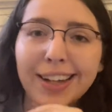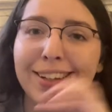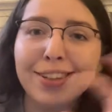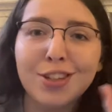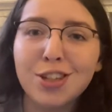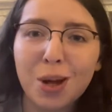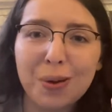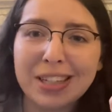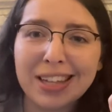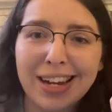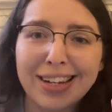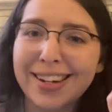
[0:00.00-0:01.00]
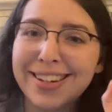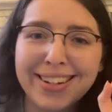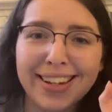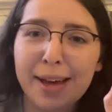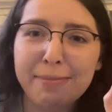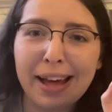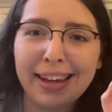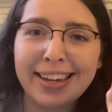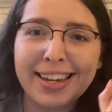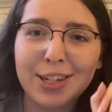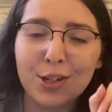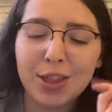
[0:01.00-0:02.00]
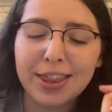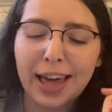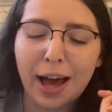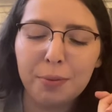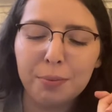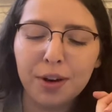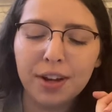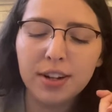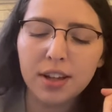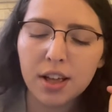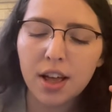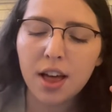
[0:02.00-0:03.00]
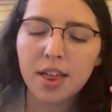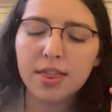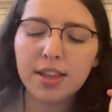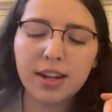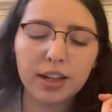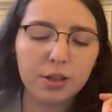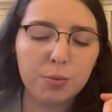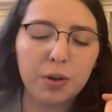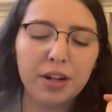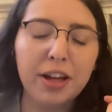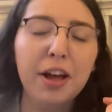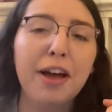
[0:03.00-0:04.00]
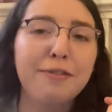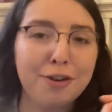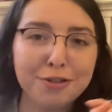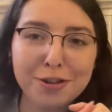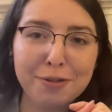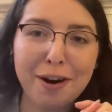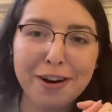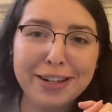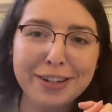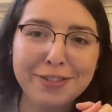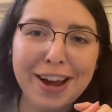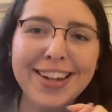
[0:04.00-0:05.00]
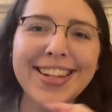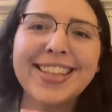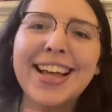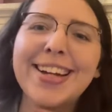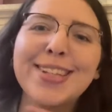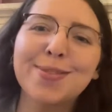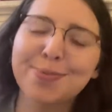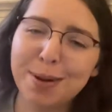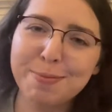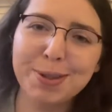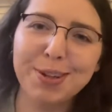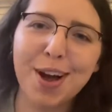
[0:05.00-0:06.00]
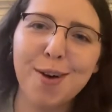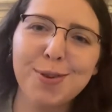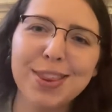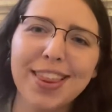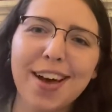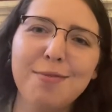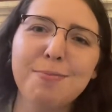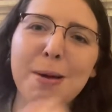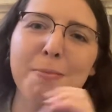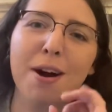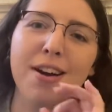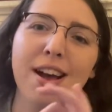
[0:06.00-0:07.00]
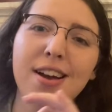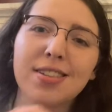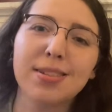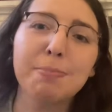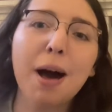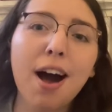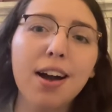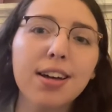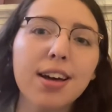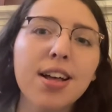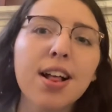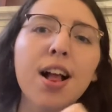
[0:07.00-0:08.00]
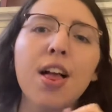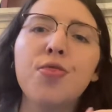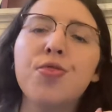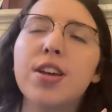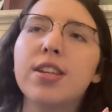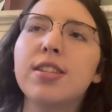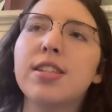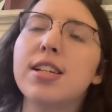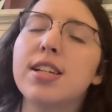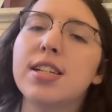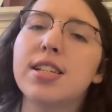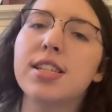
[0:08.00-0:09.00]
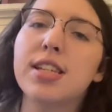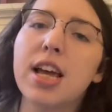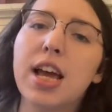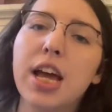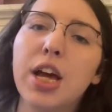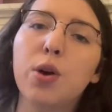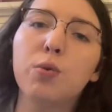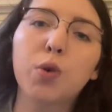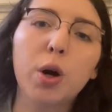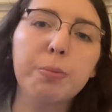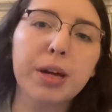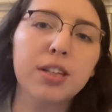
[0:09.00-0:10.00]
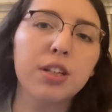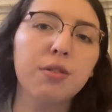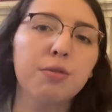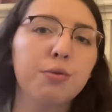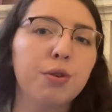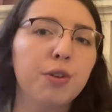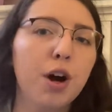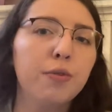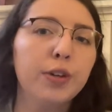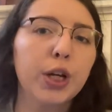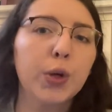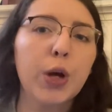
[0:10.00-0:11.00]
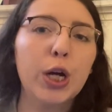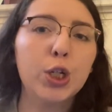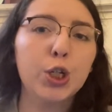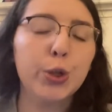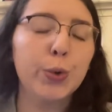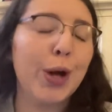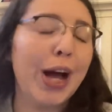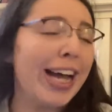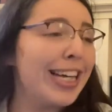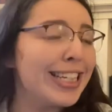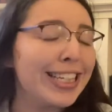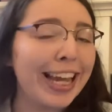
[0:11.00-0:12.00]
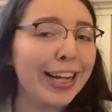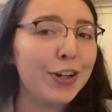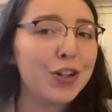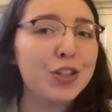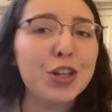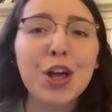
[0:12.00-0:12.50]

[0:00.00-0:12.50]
So excited to get back into that one. The next one I've also already read, and that is From Lukov with Love by Mariana Zapata. This is a romance revolving around 2 ice skaters.